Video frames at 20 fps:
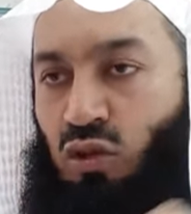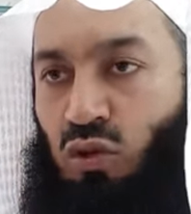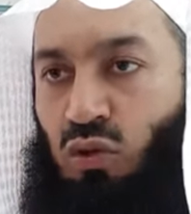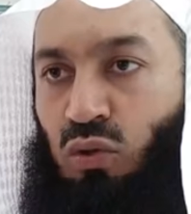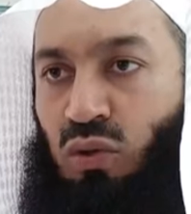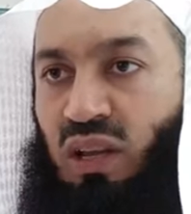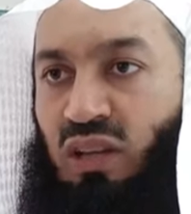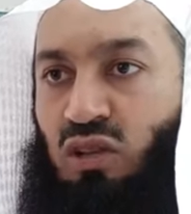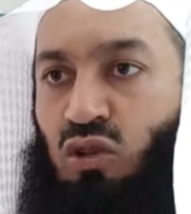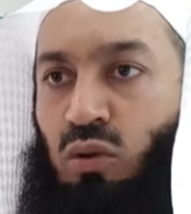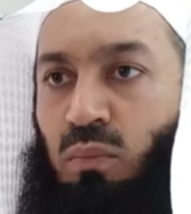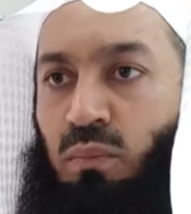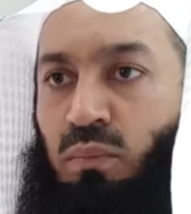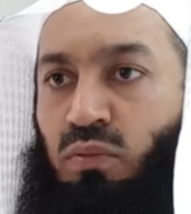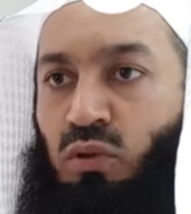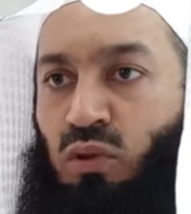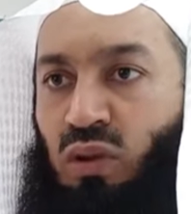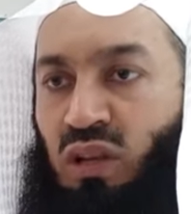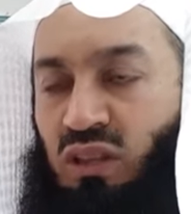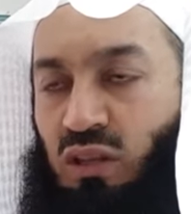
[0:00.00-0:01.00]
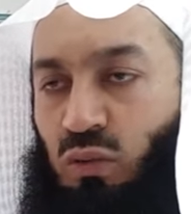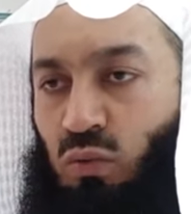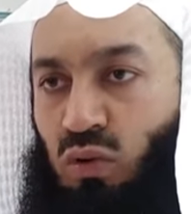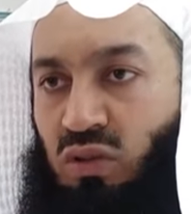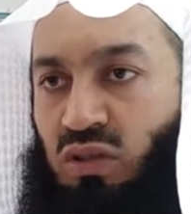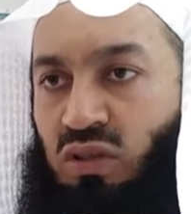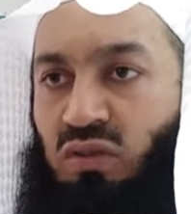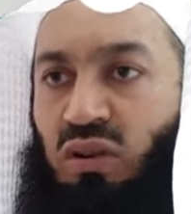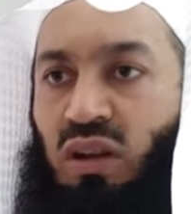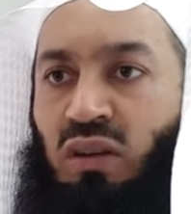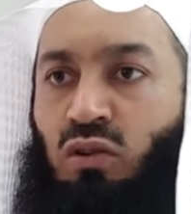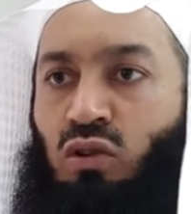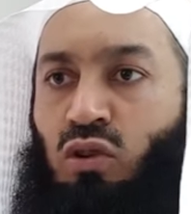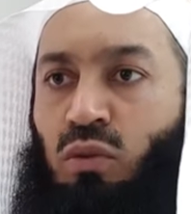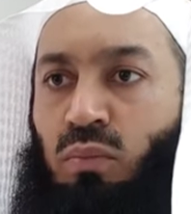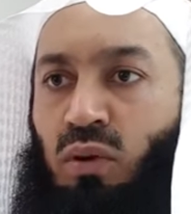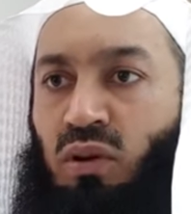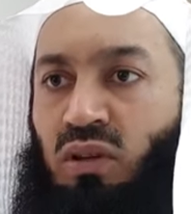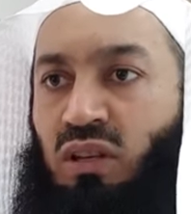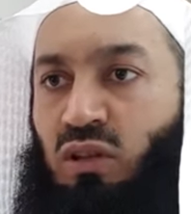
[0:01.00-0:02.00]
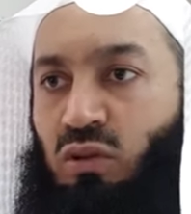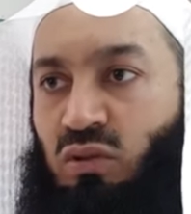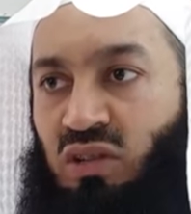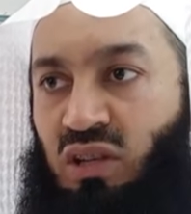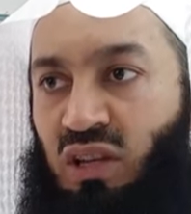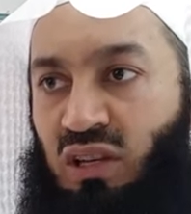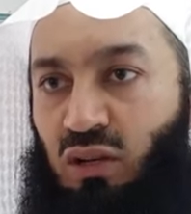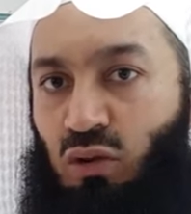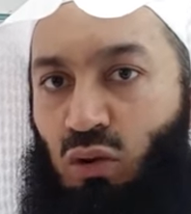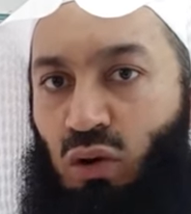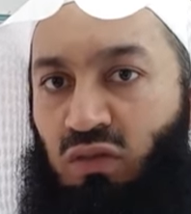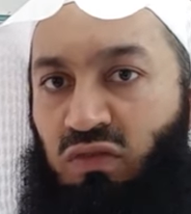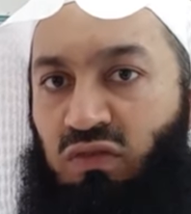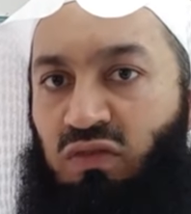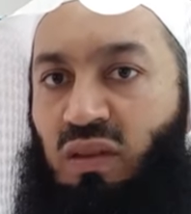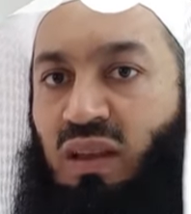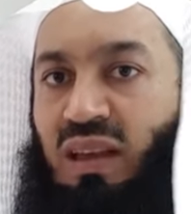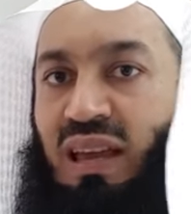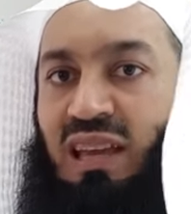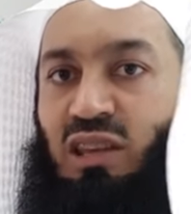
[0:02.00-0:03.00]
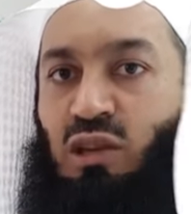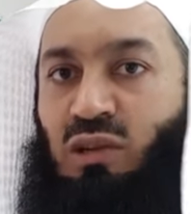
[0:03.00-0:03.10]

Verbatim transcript: you let the water run on your body, you turn it off.